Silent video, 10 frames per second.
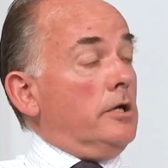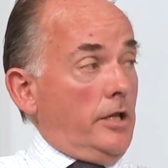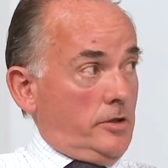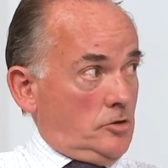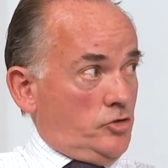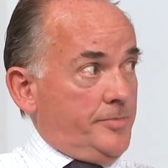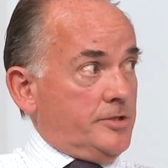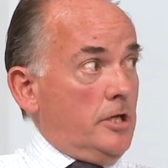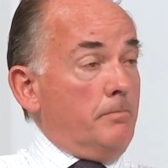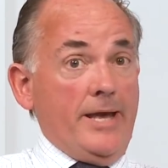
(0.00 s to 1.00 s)
another
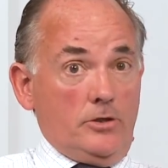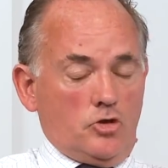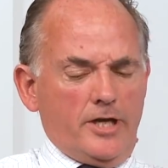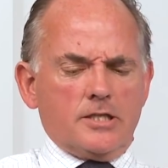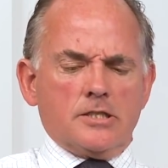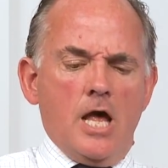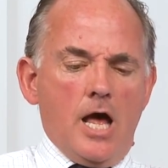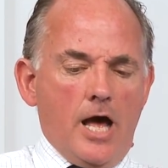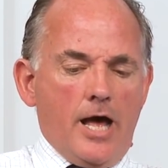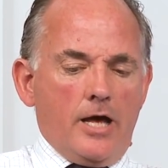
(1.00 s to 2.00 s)
contributor, Matrix,
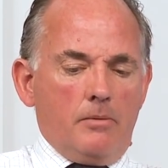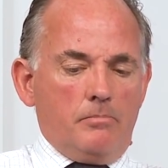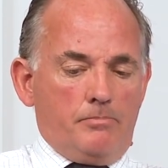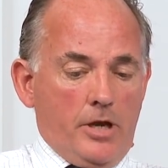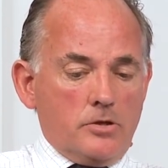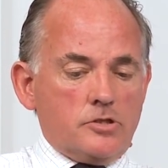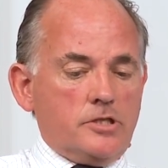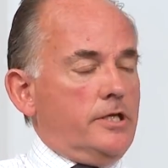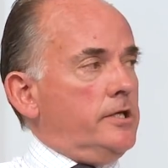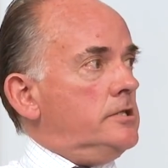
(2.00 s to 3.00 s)

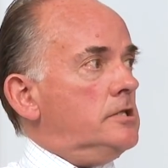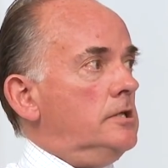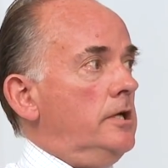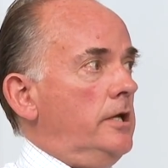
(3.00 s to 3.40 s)
posted